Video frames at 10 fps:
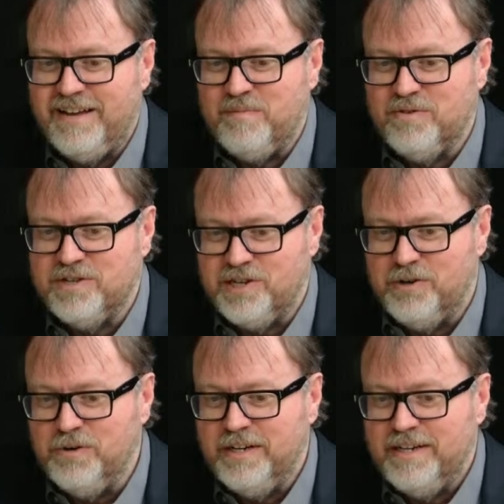
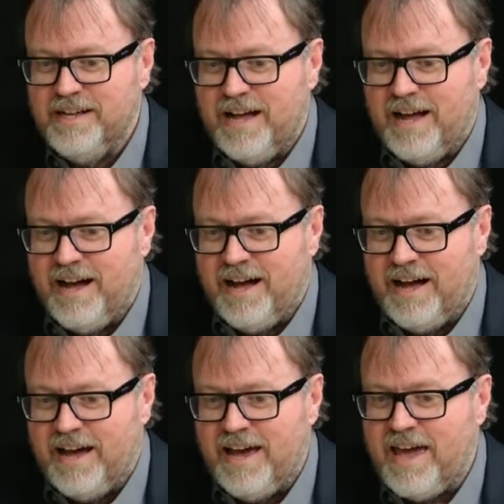Brazil,
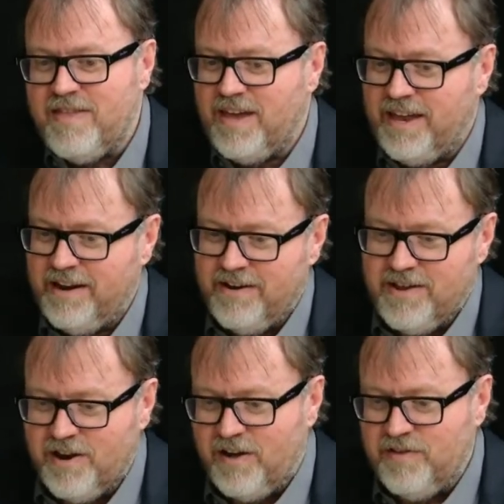and then
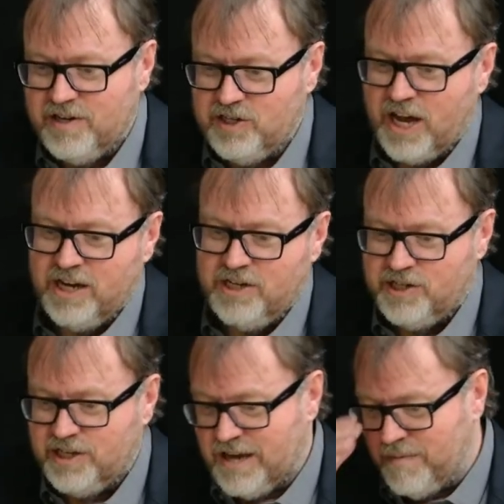the
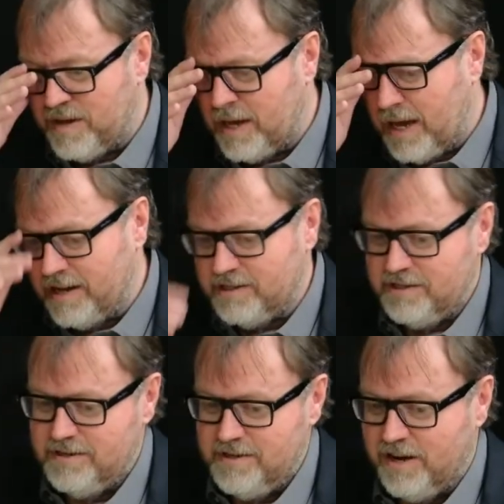judge coming
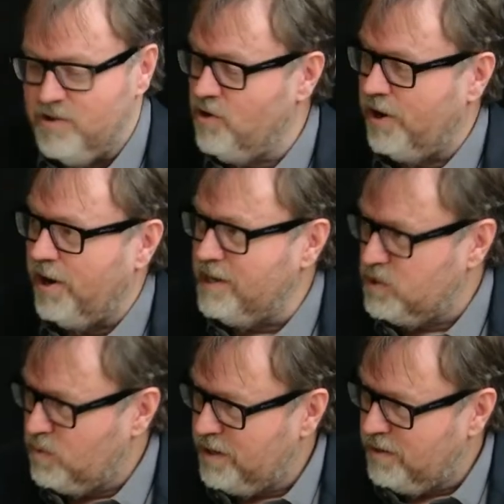against not only
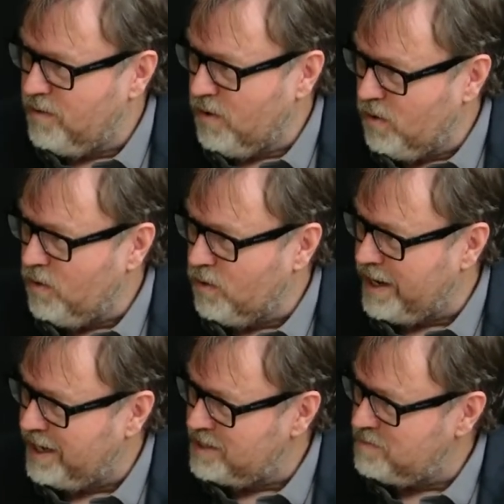Twitter or
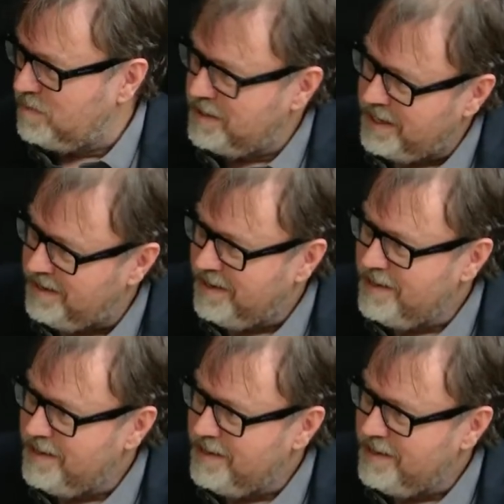X, but then